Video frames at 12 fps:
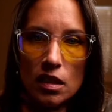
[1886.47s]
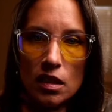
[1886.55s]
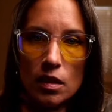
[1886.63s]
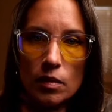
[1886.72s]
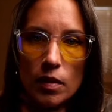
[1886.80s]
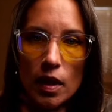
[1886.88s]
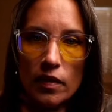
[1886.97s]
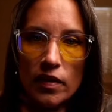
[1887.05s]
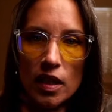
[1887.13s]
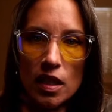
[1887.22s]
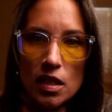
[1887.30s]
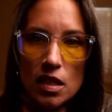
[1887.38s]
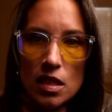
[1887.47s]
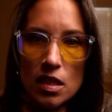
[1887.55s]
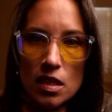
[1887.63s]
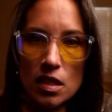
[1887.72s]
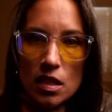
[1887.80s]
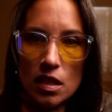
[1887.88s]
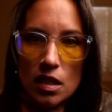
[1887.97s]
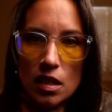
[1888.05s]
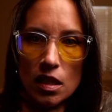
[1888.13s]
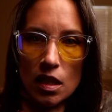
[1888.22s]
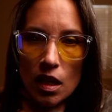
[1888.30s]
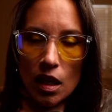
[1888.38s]
Benefits.
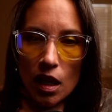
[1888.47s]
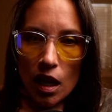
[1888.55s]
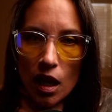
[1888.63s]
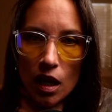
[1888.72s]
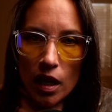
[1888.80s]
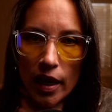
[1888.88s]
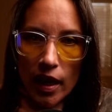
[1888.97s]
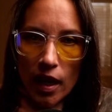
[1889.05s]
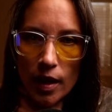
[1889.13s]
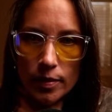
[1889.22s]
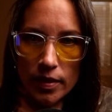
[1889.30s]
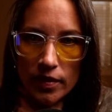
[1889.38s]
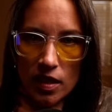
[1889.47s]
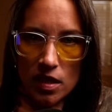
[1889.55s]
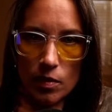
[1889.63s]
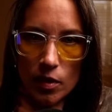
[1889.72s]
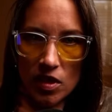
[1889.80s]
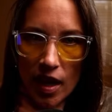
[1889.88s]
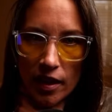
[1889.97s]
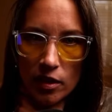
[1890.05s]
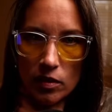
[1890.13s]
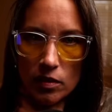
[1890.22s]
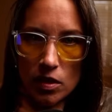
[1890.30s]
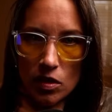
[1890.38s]
Our AI provides the most
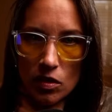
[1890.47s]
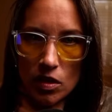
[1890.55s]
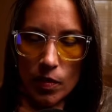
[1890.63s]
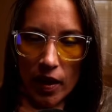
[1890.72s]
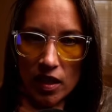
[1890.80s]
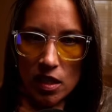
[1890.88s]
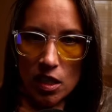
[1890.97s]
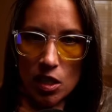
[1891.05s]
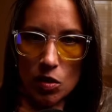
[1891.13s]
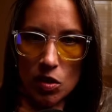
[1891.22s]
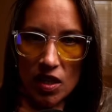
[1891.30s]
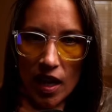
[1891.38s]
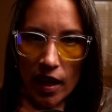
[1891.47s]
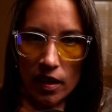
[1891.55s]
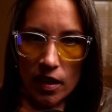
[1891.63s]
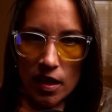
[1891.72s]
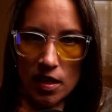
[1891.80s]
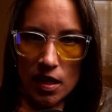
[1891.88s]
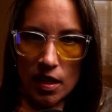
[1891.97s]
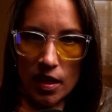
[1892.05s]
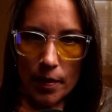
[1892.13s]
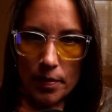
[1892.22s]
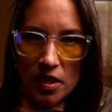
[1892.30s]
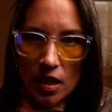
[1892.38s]
accurate results by continuously analyzing and
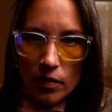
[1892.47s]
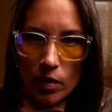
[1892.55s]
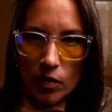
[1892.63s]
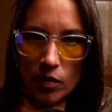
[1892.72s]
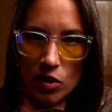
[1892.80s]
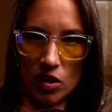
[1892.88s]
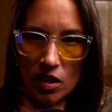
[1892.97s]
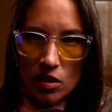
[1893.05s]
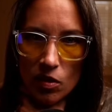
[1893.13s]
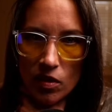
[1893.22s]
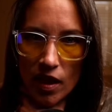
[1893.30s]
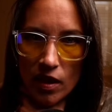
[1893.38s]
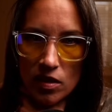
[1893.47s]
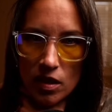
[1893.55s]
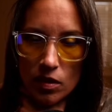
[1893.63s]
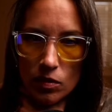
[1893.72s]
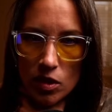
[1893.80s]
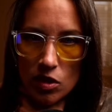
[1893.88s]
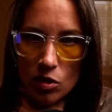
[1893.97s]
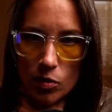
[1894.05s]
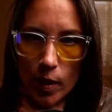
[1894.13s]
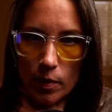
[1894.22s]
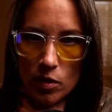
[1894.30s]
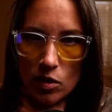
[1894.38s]
updating from over 600,000 research
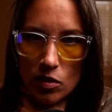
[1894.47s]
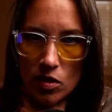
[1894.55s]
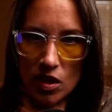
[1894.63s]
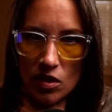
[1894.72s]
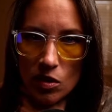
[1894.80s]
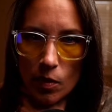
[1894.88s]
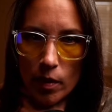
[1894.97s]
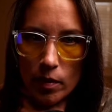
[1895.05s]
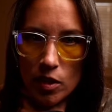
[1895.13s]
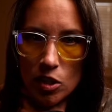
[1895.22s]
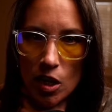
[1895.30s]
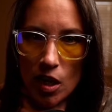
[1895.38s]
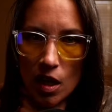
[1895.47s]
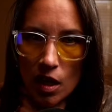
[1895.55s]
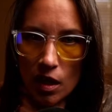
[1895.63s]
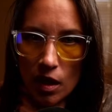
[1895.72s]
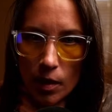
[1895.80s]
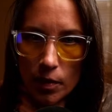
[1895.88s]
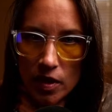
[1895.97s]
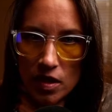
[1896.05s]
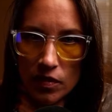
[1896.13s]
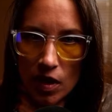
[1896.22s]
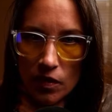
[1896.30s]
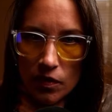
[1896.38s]
papers and new studies are published. Comprehensive,
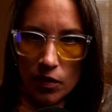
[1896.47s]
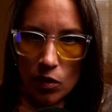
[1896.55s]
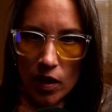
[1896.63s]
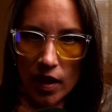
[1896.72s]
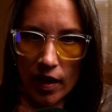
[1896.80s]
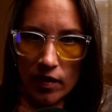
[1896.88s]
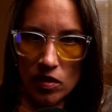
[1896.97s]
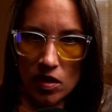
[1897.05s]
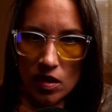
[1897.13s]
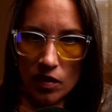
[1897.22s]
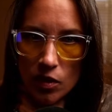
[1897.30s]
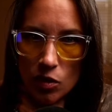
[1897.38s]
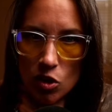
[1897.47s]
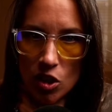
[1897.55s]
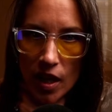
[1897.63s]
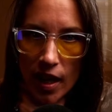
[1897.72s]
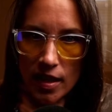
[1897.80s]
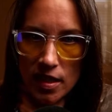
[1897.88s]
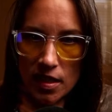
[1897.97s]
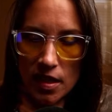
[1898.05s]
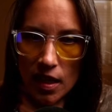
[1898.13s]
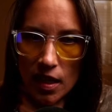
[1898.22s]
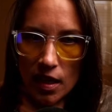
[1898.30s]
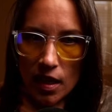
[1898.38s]
get a full analysis of your GI,
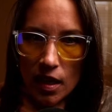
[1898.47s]
skin,